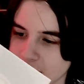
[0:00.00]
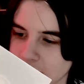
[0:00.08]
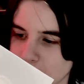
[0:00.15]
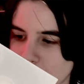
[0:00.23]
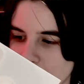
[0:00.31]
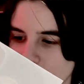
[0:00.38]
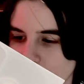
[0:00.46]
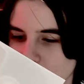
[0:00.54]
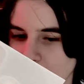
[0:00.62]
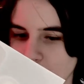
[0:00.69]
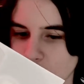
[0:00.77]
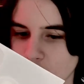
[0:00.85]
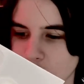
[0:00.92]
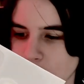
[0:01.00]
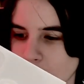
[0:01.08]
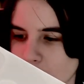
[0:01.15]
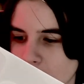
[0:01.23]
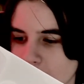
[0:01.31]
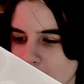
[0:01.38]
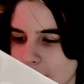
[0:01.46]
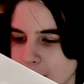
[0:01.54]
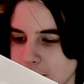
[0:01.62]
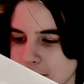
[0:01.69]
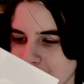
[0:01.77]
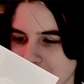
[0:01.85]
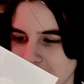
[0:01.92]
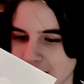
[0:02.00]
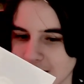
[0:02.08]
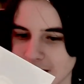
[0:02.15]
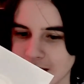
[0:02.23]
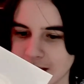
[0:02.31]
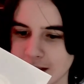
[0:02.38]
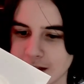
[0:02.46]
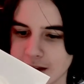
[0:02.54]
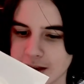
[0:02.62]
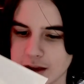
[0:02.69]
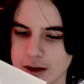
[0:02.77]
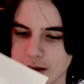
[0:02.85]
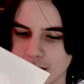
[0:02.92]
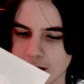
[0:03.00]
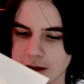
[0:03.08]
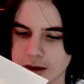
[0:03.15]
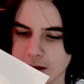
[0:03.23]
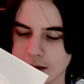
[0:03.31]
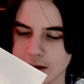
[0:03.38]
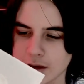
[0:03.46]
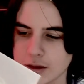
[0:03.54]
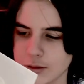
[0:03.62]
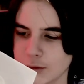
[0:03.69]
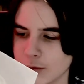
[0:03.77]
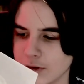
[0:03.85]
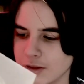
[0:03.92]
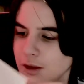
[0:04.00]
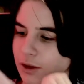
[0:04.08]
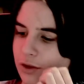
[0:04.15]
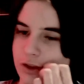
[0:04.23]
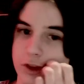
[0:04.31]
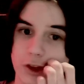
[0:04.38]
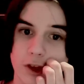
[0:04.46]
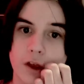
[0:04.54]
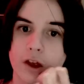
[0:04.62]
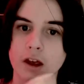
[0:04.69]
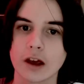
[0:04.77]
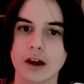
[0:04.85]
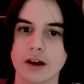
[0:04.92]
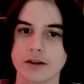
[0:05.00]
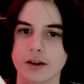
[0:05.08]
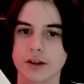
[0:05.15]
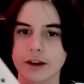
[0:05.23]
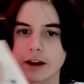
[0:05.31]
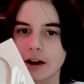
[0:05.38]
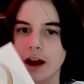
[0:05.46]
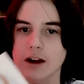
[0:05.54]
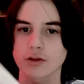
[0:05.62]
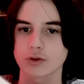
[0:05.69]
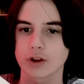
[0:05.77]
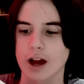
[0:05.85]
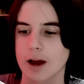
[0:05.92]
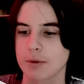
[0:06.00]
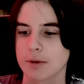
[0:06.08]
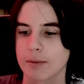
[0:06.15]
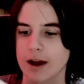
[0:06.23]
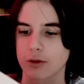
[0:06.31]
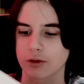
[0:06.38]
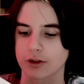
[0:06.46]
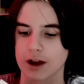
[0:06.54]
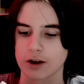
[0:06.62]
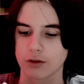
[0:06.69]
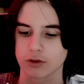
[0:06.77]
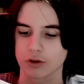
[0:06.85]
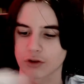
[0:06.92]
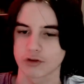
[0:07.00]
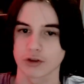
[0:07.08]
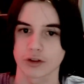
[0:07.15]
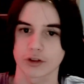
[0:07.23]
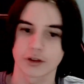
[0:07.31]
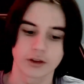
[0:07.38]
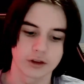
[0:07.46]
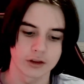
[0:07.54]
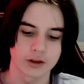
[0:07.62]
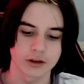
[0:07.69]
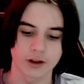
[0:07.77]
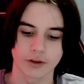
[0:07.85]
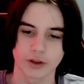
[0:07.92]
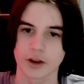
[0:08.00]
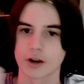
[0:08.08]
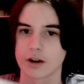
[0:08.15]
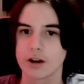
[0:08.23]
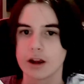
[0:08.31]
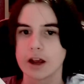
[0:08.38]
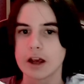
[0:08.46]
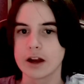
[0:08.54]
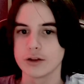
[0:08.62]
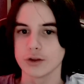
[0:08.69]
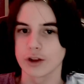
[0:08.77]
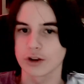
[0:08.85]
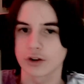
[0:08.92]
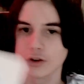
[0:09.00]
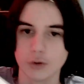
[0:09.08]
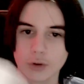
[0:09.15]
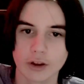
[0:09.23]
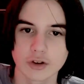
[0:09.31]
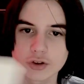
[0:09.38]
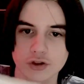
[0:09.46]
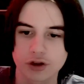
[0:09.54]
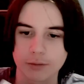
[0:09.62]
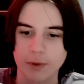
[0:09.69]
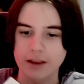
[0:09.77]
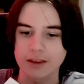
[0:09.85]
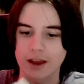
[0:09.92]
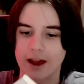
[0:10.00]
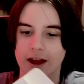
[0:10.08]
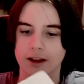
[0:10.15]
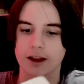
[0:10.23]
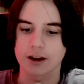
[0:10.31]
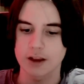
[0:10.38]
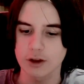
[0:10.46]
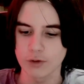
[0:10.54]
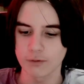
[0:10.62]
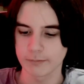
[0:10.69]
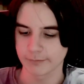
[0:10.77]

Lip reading: The macOS 9.2.1 update CD. What is this? Is this like an actual copy of macOS 9, or is this just something? Do they just debate the hell out of you?